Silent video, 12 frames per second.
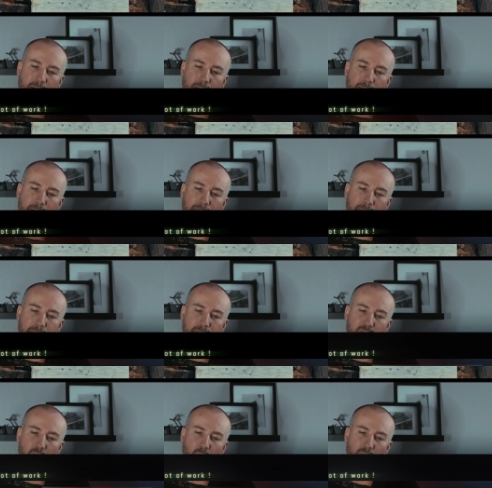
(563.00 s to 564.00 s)

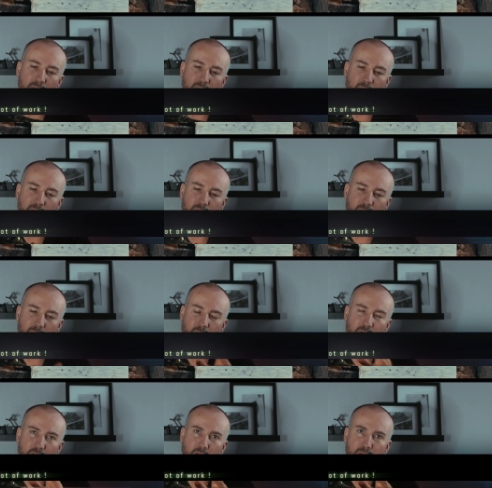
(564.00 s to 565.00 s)
So I wanted something I
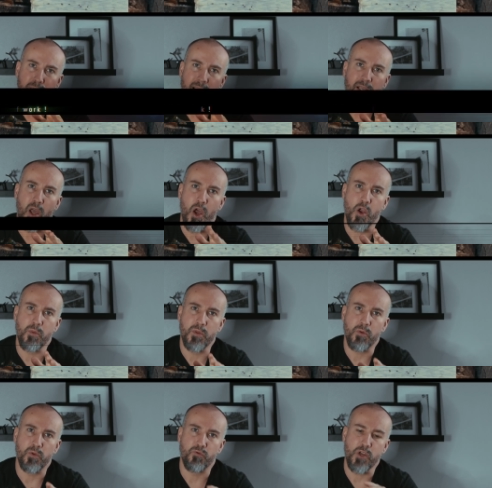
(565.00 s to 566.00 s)
could use back home
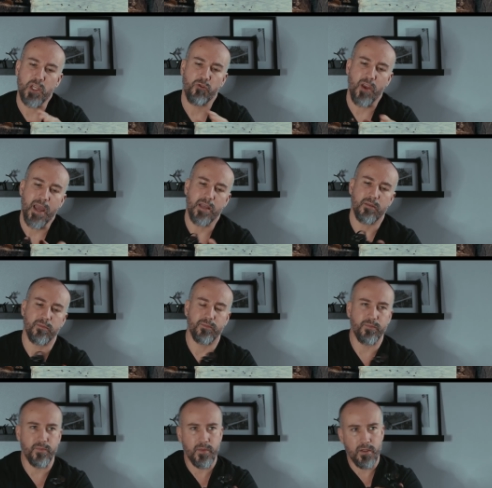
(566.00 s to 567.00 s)
that would recreate
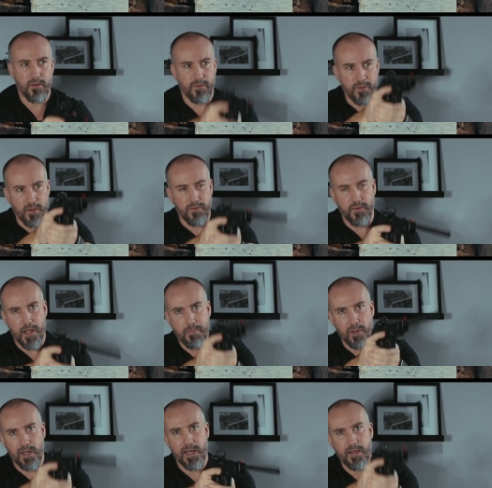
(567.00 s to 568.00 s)
the
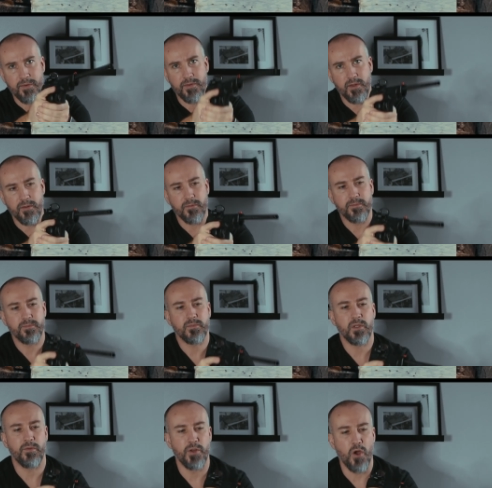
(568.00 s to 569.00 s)
flip and lift
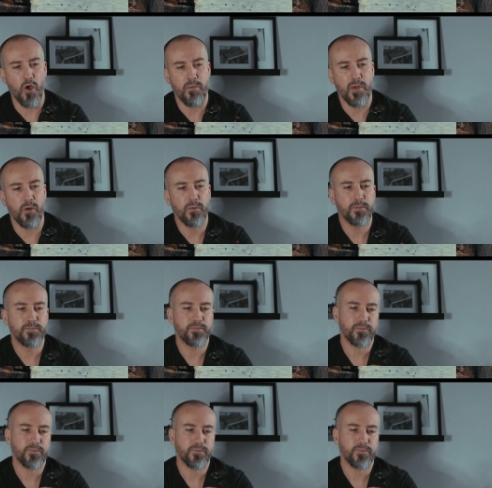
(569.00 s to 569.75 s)
of a 9mm.